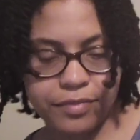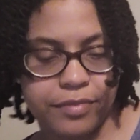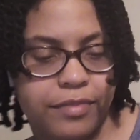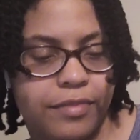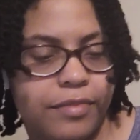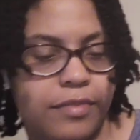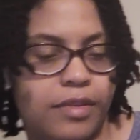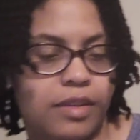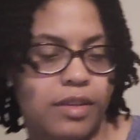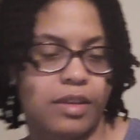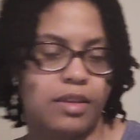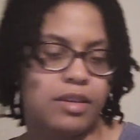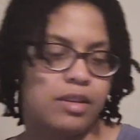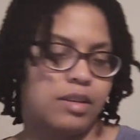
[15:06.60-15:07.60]

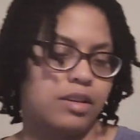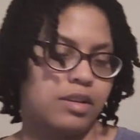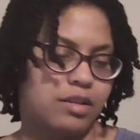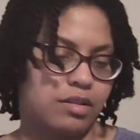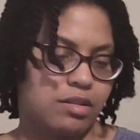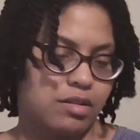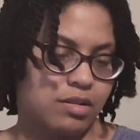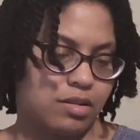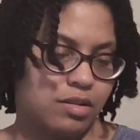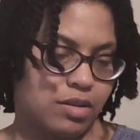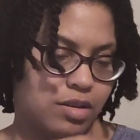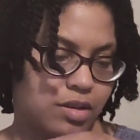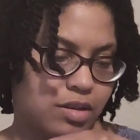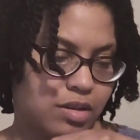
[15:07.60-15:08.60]

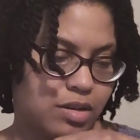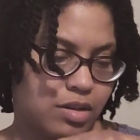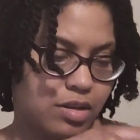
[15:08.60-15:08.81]
Nothing is said.